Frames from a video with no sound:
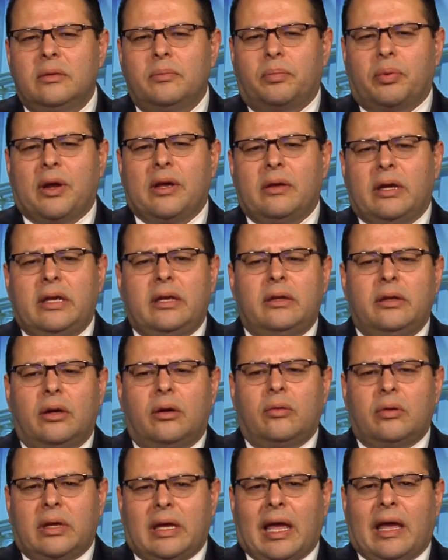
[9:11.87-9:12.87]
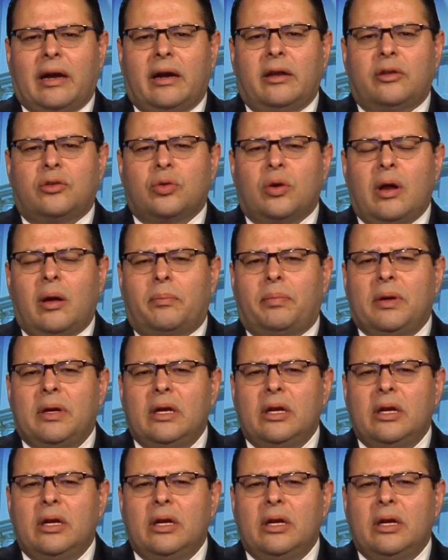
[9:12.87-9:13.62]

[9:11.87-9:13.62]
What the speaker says: candidate Trump.